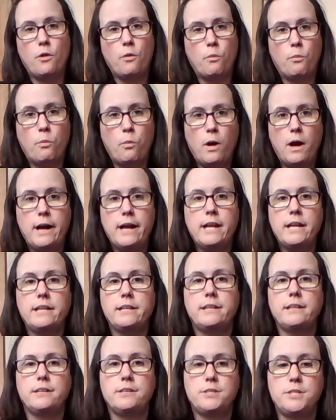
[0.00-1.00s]

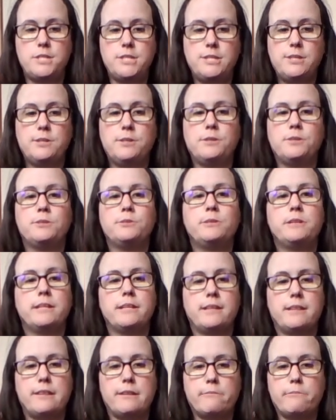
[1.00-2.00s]
1, 2,
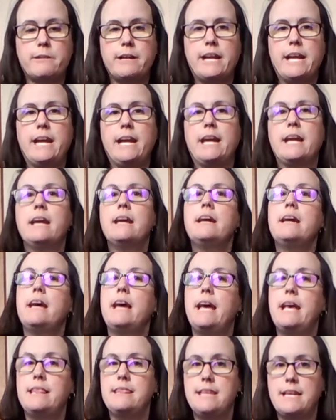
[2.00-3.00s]
3,
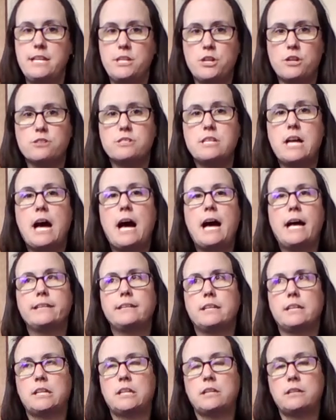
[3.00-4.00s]
and then your
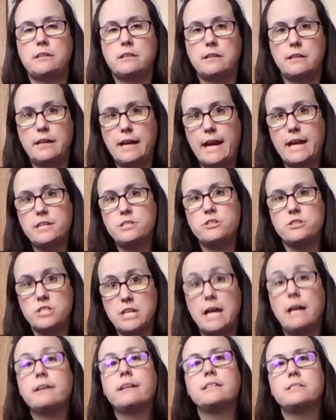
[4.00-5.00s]
toddler, as your
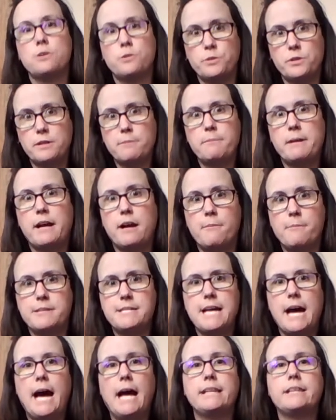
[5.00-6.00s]
child gets older and become a
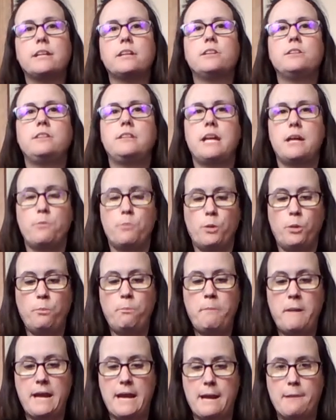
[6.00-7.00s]
toddler, they would
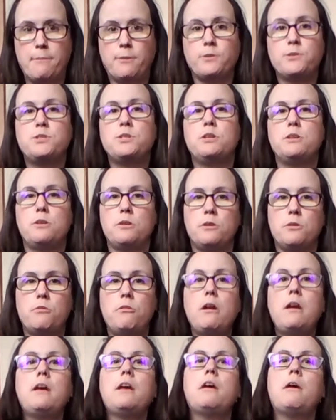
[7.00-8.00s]
be able to
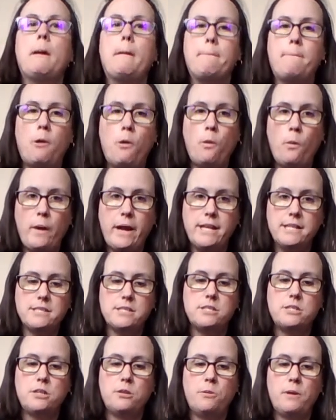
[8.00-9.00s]

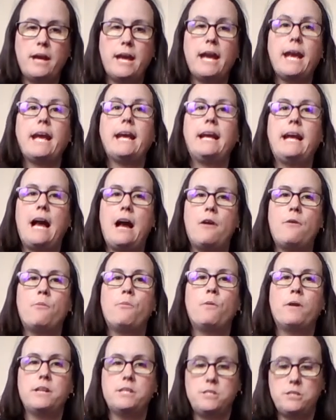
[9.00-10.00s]
point to it and count
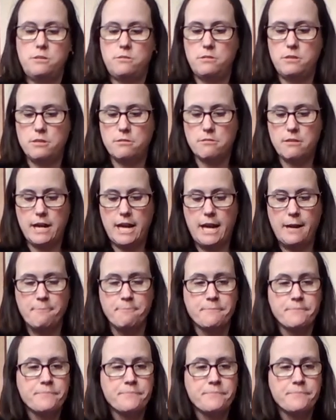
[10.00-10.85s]
1, 2, 3